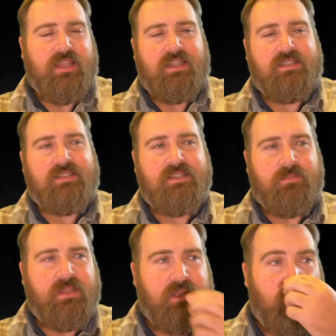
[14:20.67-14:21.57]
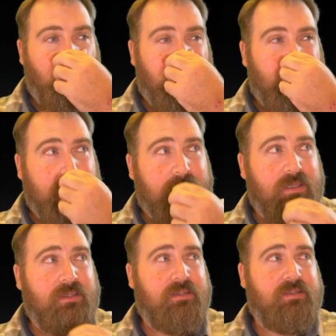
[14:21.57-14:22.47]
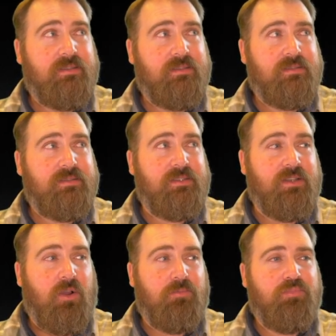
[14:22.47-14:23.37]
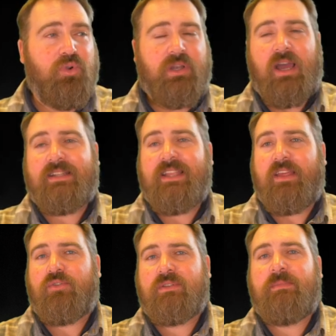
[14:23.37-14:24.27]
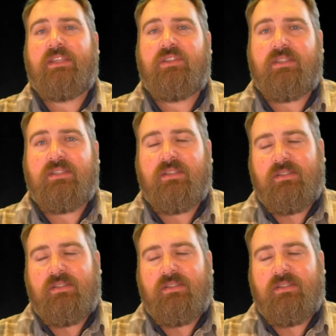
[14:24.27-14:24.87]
is something that we put onto other species.